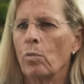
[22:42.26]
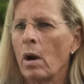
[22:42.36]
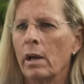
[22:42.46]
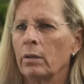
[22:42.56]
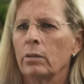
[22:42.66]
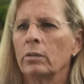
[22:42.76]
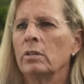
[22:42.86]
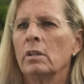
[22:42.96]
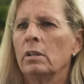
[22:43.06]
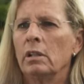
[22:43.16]

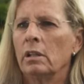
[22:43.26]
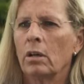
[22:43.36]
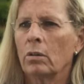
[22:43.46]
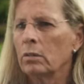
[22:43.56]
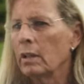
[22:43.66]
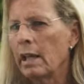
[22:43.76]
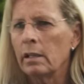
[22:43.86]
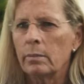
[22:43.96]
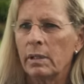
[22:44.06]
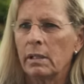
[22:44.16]
wild, you know, let
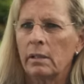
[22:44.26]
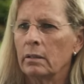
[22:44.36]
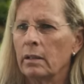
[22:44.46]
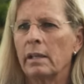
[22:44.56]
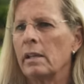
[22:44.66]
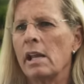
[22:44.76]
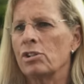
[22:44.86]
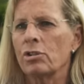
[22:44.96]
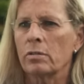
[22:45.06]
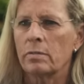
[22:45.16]
it be let
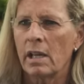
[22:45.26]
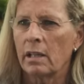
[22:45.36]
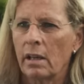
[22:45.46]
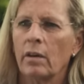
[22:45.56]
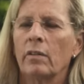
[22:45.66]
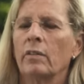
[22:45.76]
nature take care of